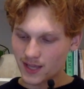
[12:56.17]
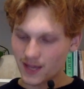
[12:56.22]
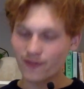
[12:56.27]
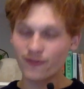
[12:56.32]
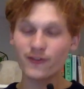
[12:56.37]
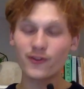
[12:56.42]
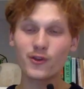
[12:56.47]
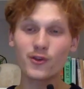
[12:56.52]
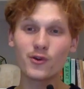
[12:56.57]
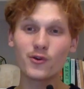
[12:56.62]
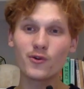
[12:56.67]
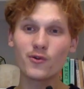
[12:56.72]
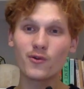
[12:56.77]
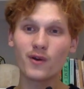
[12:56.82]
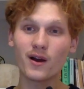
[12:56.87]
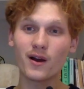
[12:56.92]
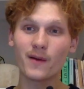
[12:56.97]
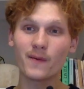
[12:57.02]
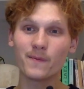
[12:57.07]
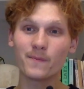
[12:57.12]
If
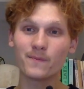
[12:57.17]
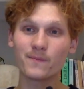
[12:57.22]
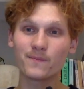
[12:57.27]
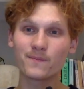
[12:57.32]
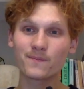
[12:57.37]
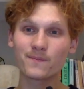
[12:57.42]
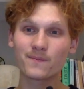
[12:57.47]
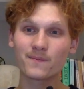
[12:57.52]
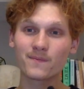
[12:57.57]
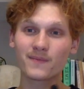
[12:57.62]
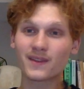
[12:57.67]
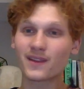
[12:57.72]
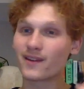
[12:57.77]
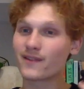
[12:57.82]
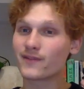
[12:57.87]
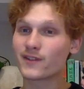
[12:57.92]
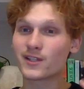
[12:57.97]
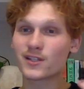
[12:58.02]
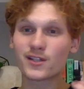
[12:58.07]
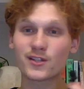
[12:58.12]
you um,
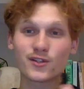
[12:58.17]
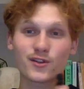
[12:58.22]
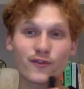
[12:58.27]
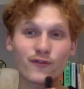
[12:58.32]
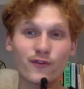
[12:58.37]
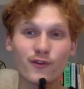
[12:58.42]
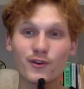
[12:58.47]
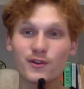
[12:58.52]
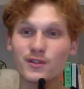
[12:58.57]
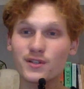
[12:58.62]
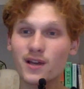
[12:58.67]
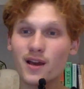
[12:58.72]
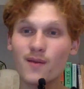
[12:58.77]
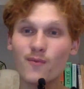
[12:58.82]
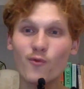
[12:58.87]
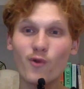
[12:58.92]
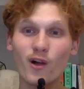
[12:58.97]
this is your first time,